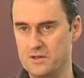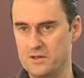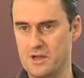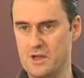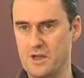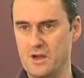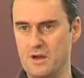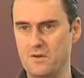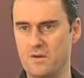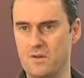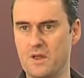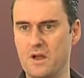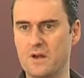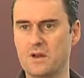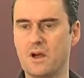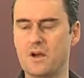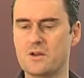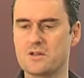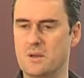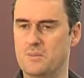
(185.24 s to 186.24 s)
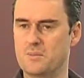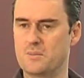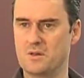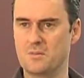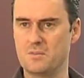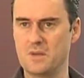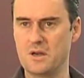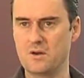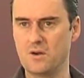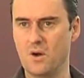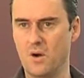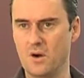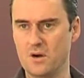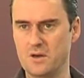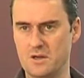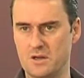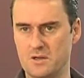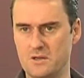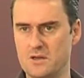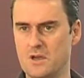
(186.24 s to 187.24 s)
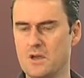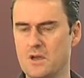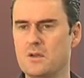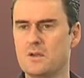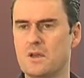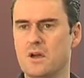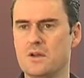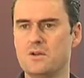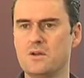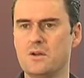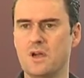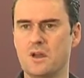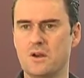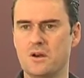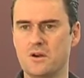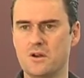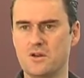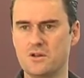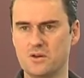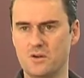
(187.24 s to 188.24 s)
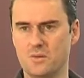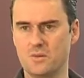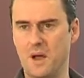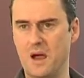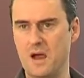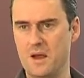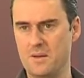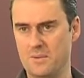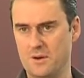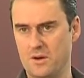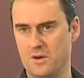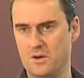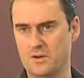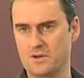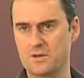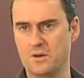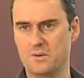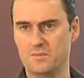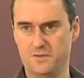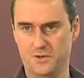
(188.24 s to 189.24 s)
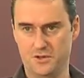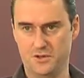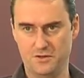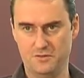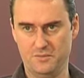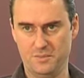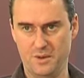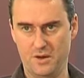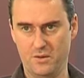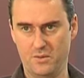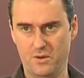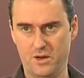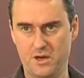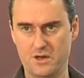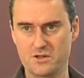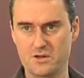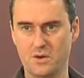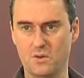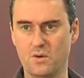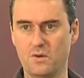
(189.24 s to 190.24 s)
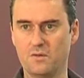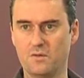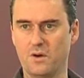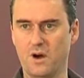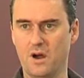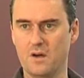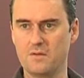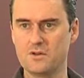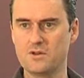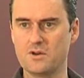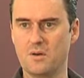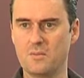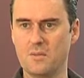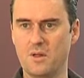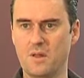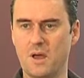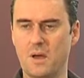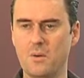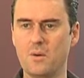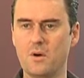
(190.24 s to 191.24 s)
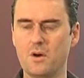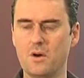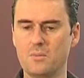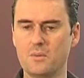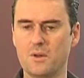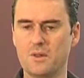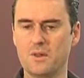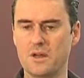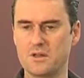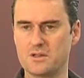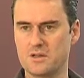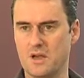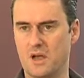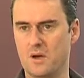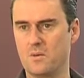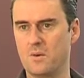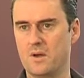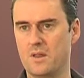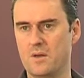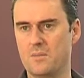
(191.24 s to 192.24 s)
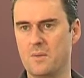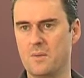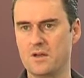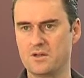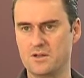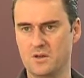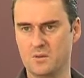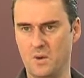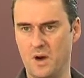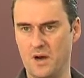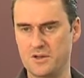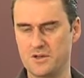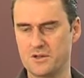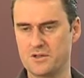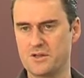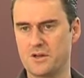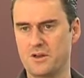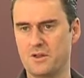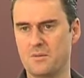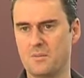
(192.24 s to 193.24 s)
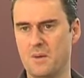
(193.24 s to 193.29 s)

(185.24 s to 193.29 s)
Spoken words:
a year, and that goes up to the mid-90s. They do get additional payment on top for shift penalties or for overtime that they work, but that's where their basic wages sit at the